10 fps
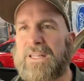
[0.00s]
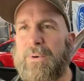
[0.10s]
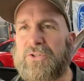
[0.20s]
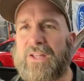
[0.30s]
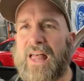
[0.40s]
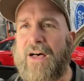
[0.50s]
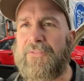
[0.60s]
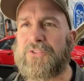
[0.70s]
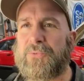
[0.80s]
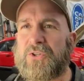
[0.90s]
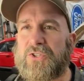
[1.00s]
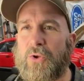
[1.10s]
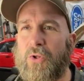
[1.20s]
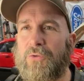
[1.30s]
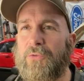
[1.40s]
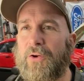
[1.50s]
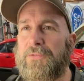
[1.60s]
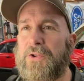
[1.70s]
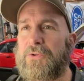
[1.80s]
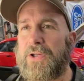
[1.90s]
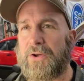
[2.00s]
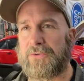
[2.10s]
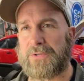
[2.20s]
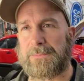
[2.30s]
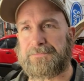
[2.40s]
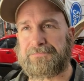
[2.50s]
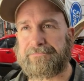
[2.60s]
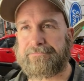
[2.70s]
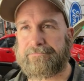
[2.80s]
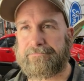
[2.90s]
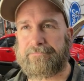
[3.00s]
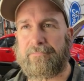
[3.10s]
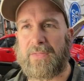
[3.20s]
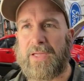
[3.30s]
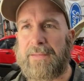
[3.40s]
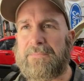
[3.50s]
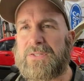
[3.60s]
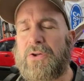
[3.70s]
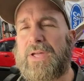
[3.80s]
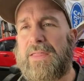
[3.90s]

the boat tail Alfas were sold for a few years. Okay, so yeah,